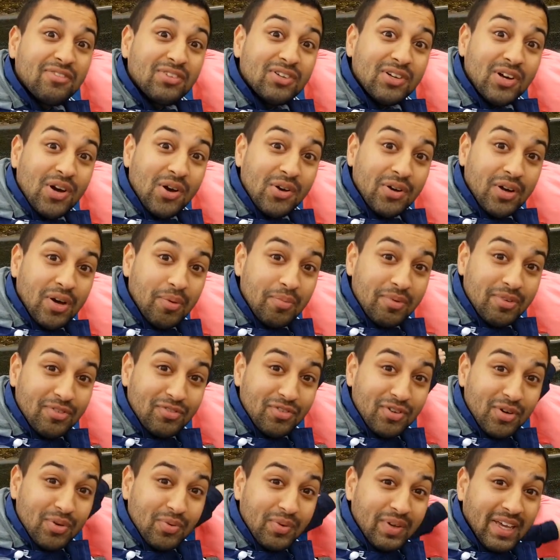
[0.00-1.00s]
to go now
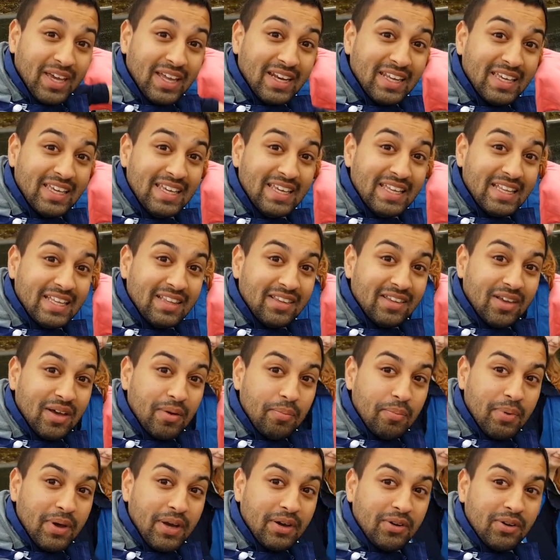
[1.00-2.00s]
before we get eaten up
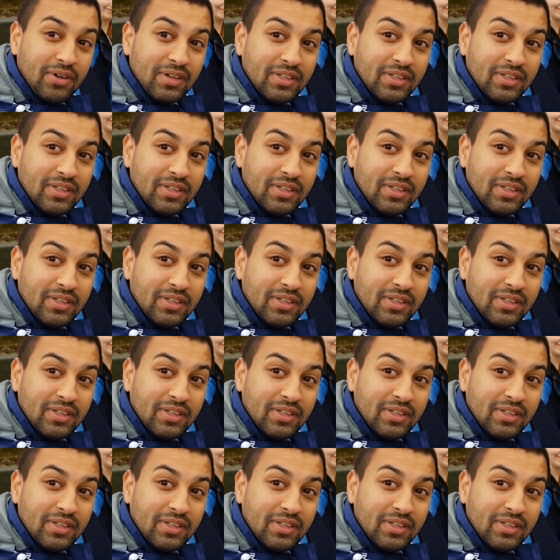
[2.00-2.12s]
by all